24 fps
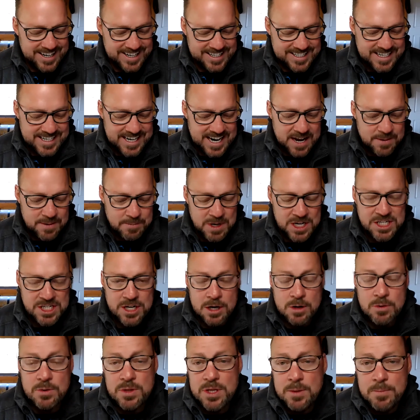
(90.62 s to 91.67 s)
today I'm going to
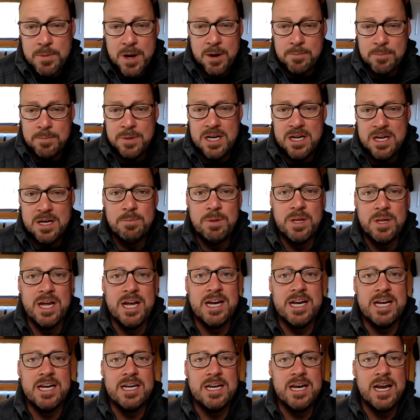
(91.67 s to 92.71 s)
talk with you about media
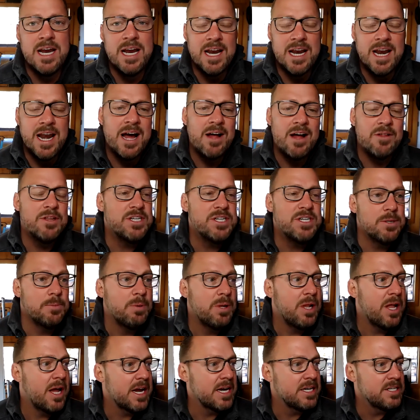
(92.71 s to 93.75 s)
planning and how this
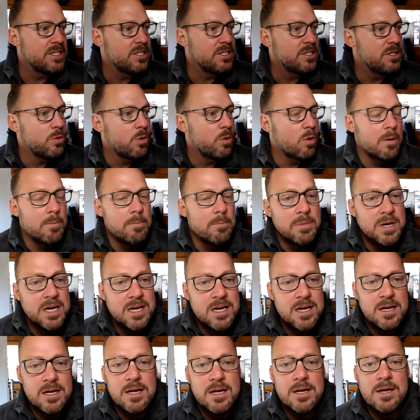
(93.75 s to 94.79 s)
applies to our
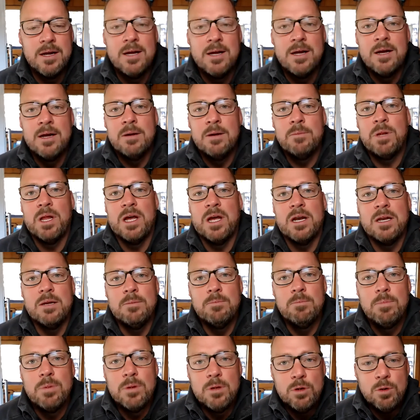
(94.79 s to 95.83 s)
media
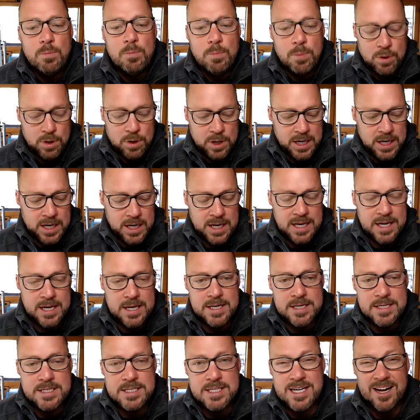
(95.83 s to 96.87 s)
planning blueprint.
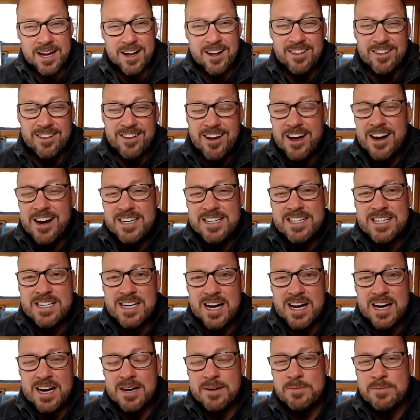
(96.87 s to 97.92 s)
Is a lot of
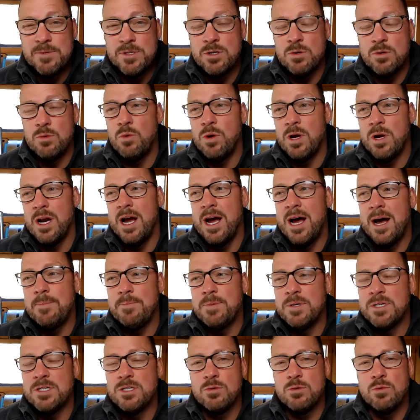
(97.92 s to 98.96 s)
times what
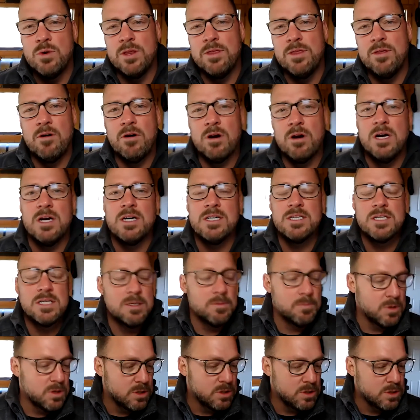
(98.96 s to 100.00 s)
happens with our
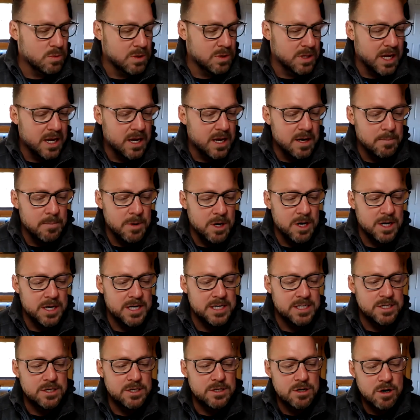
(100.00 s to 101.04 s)
customers when they come on
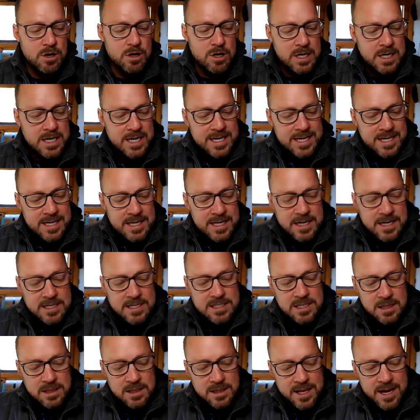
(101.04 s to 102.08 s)
and start
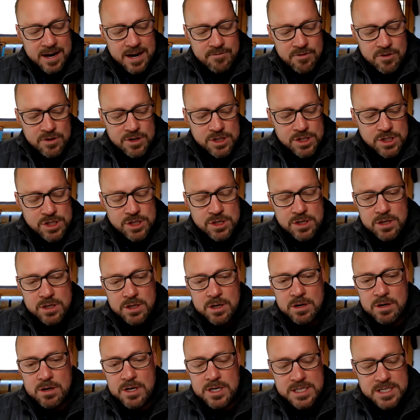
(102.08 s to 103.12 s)
to leverage
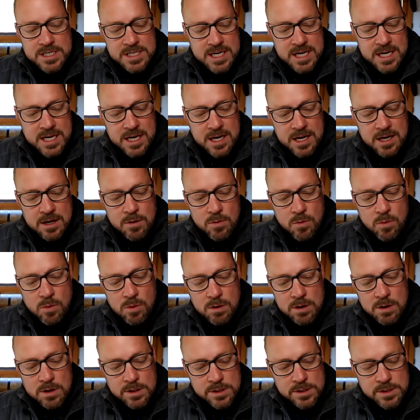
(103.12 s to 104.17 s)
content in
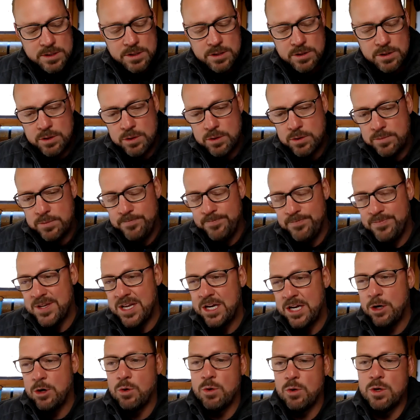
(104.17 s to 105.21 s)
order to
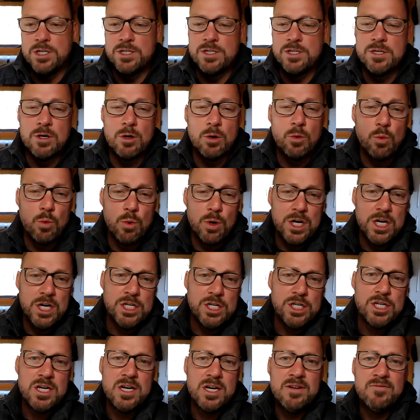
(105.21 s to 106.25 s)
increase their
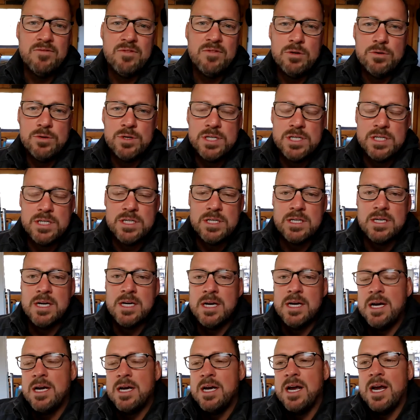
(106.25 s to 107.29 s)
reach, influence,
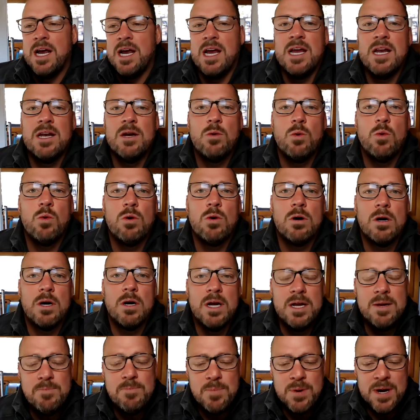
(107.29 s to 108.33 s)
and or
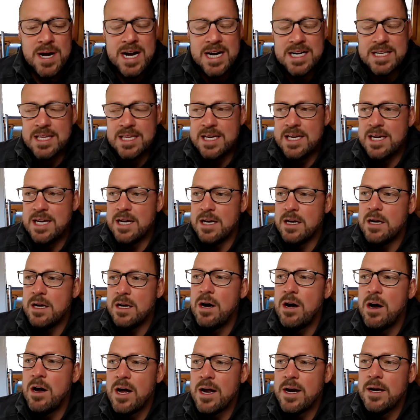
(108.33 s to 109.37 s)
impact, they get
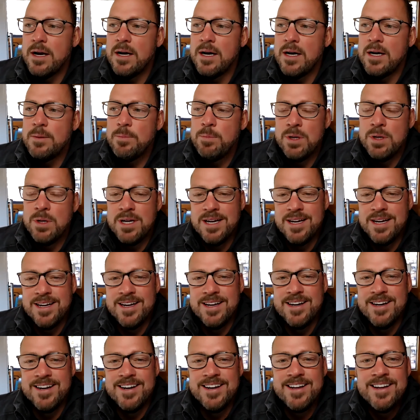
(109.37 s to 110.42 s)
caught up
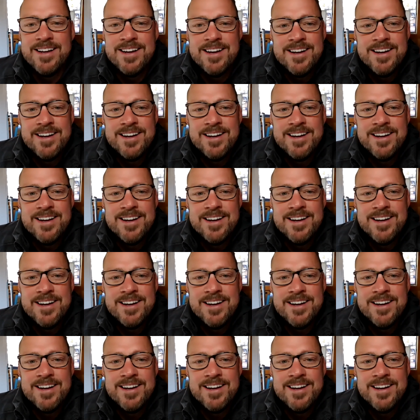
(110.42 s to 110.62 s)
in